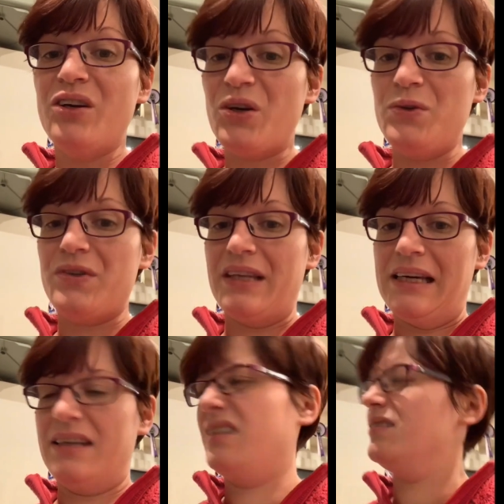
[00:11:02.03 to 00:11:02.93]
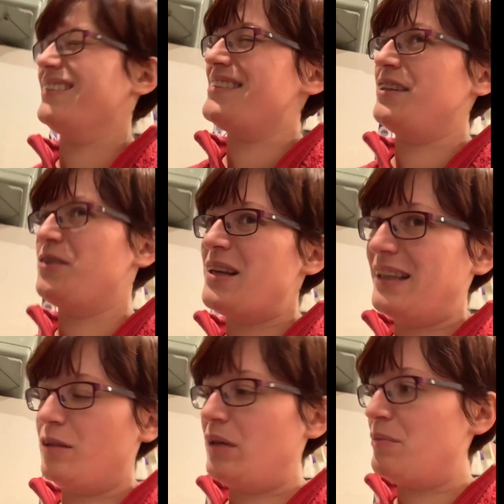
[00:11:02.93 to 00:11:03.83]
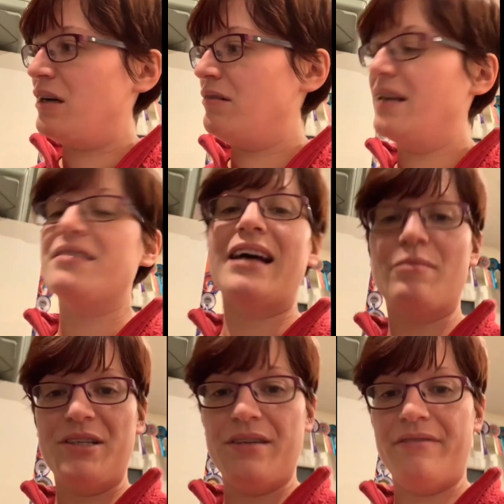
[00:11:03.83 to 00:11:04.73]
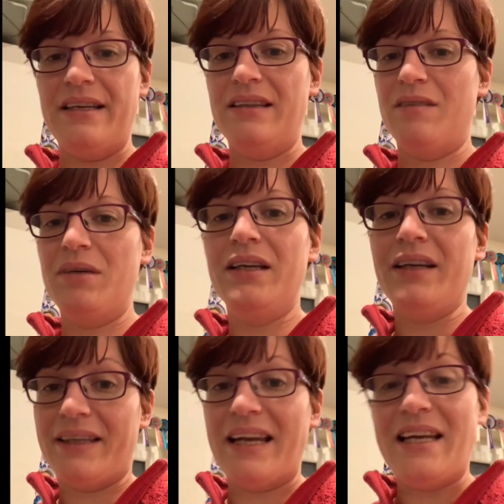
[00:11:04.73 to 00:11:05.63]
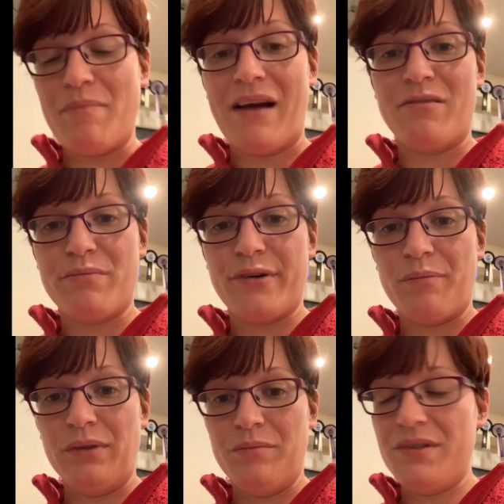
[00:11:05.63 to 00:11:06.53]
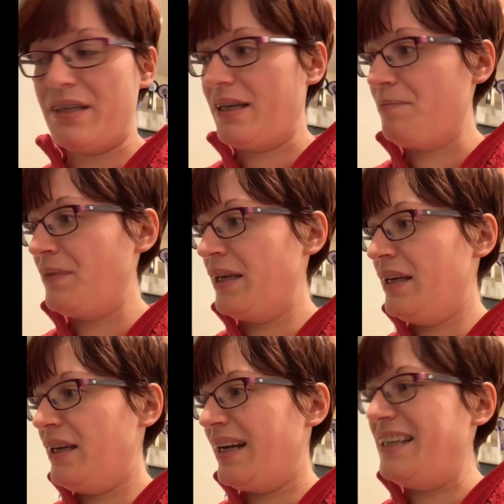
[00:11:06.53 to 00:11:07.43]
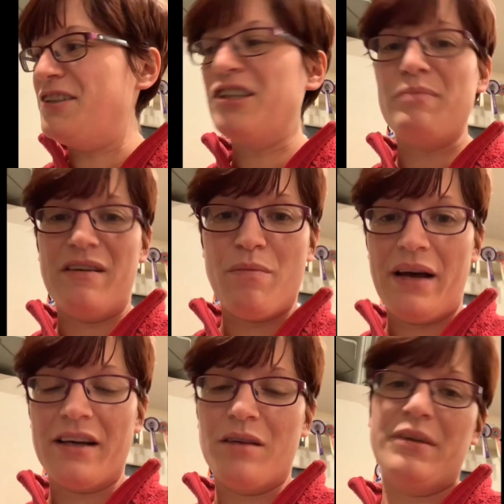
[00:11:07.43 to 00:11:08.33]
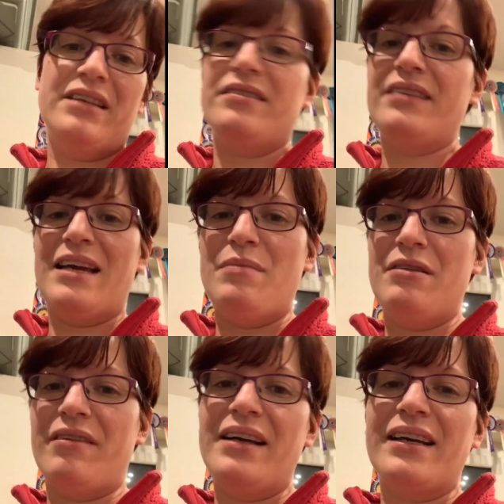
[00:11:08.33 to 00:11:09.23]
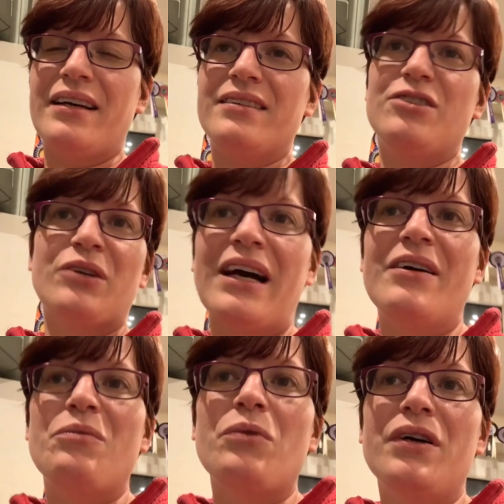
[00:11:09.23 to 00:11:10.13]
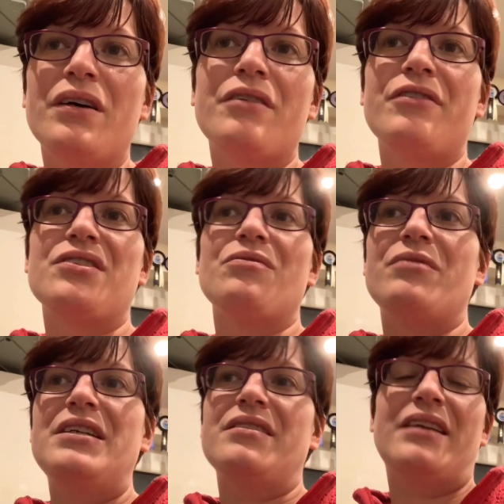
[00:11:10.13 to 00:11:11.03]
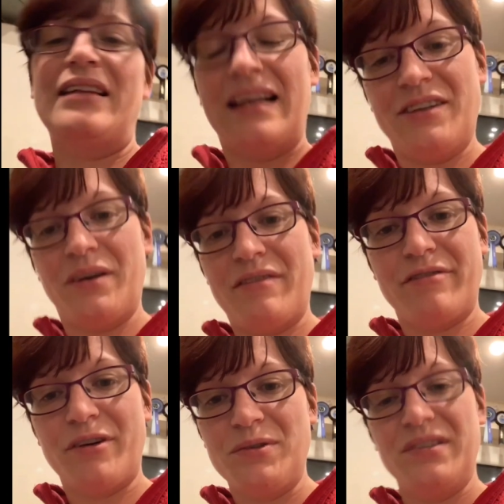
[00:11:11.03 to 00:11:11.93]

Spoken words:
who's there, as long as they know a little bit about rats, how much to feed them, and any apparent problems. And it's just a bit of a backup. And it's the same if I get stuck out at work for some reason and I don't have a phone